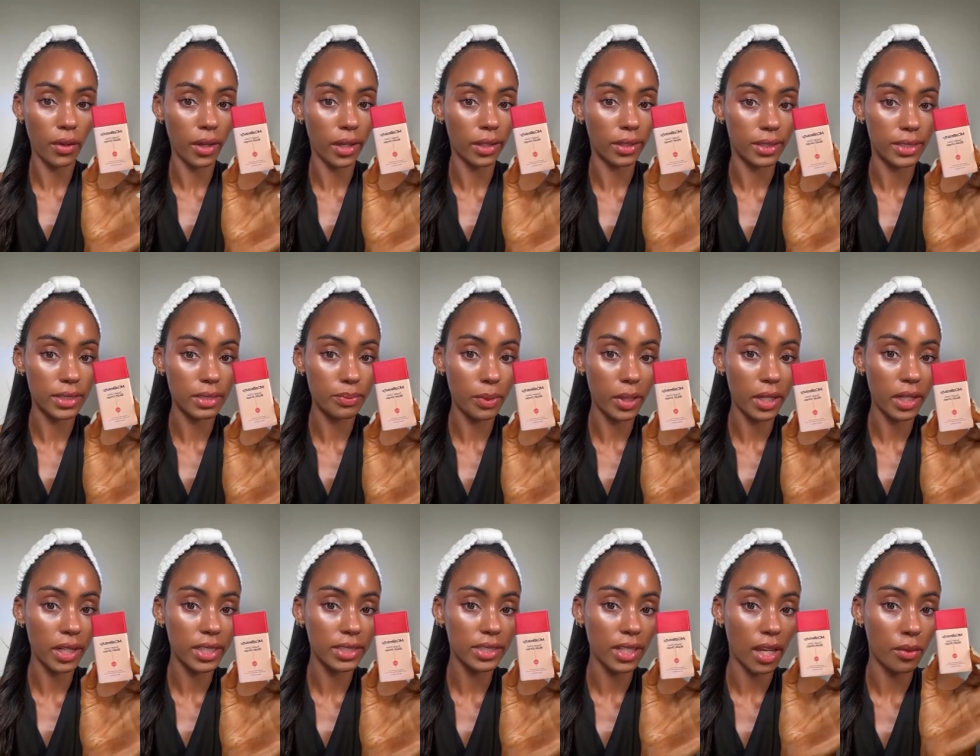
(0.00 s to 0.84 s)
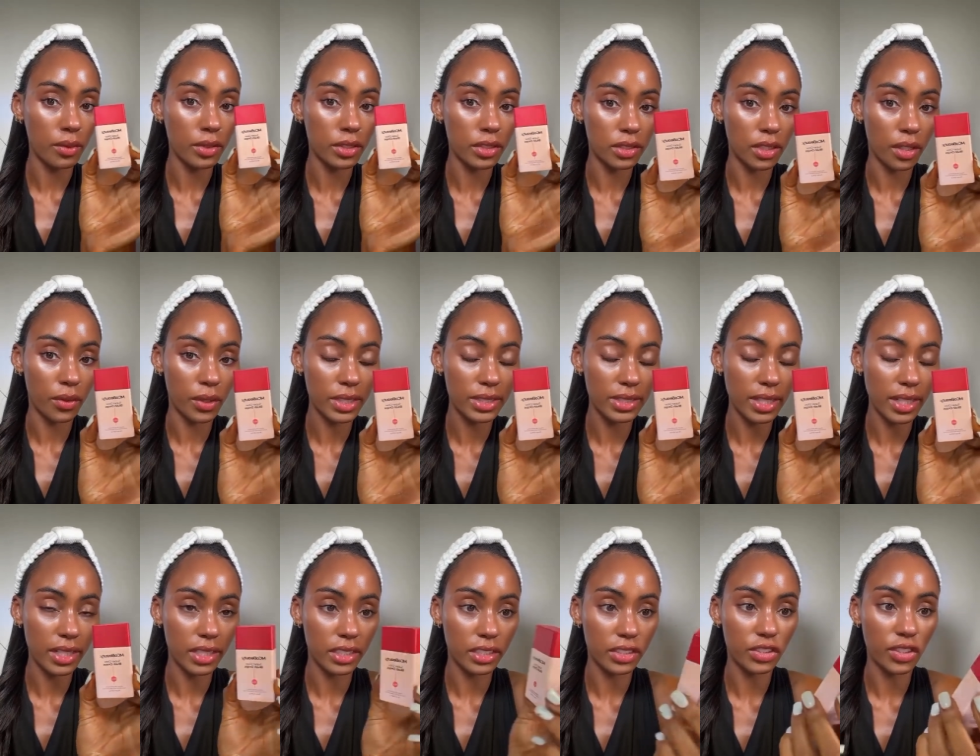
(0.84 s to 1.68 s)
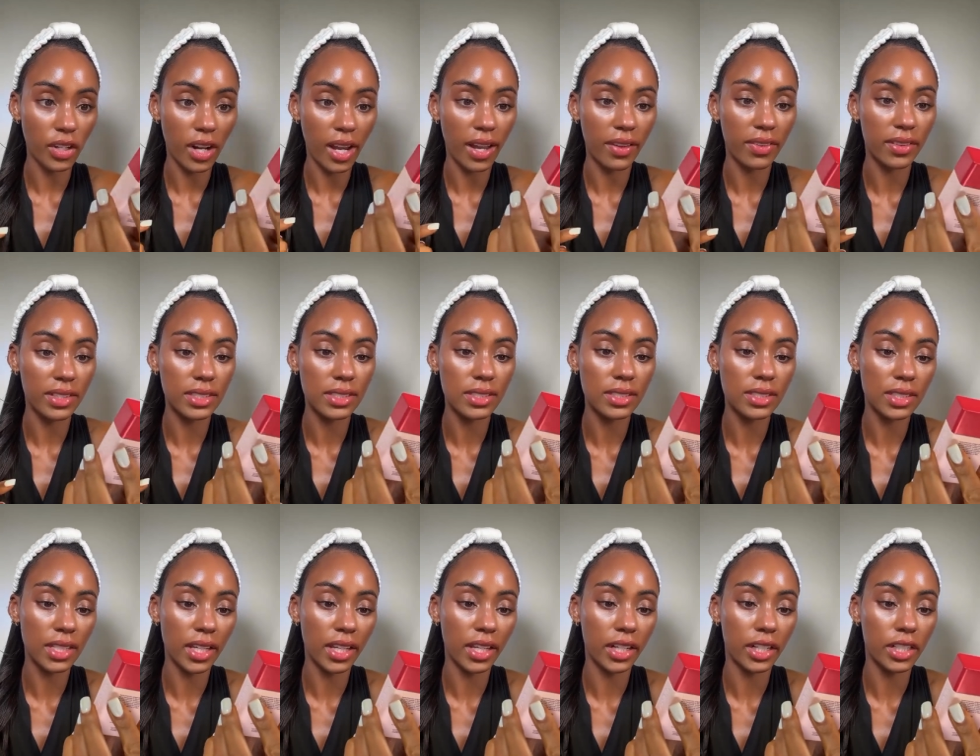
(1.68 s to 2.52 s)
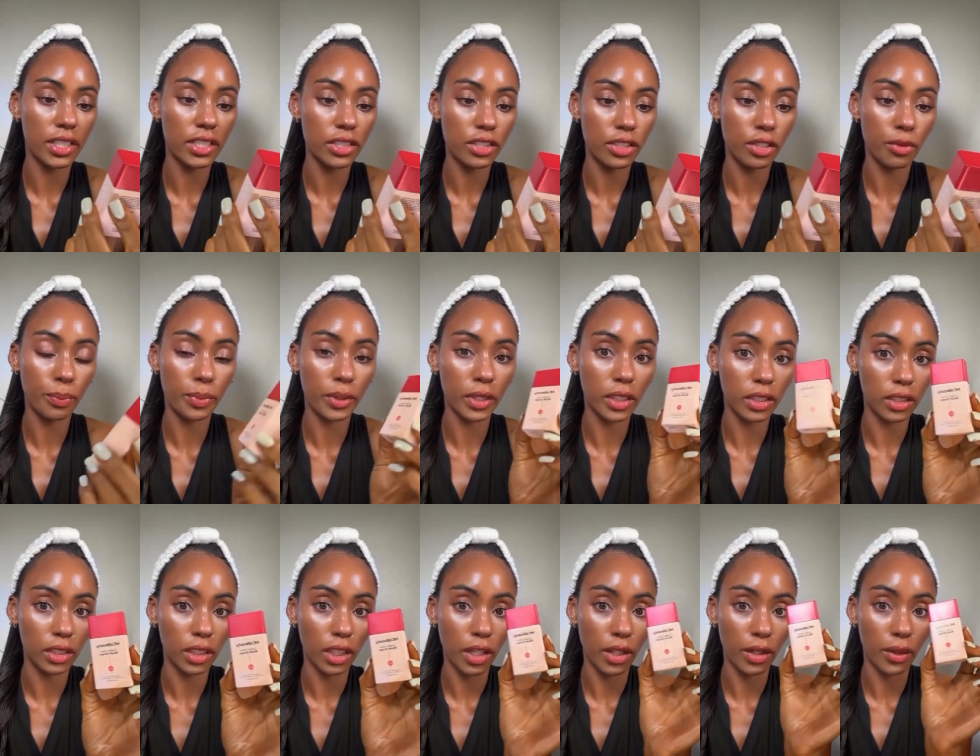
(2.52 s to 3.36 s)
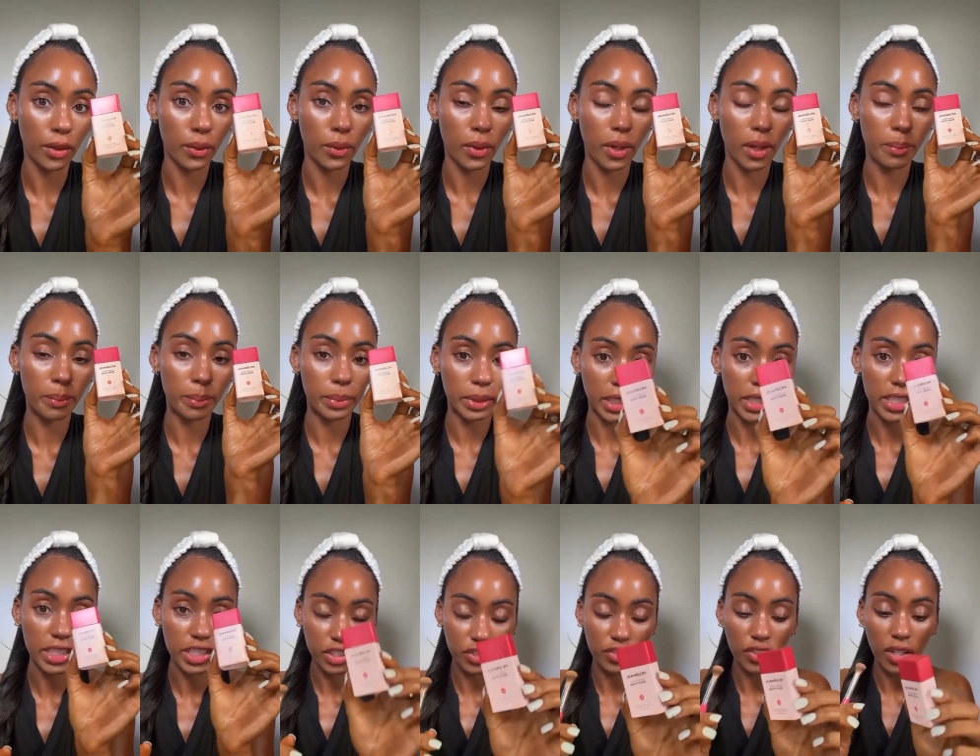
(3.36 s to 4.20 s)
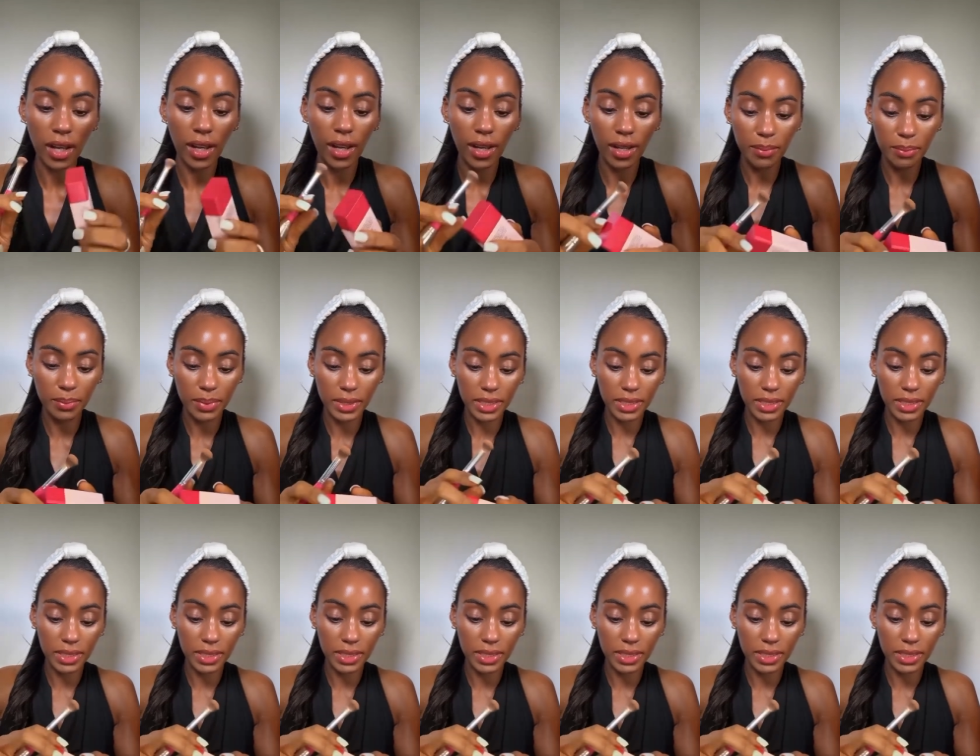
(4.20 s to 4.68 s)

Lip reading: this product I was so excited to try. This is their Super Glow Blush Drops.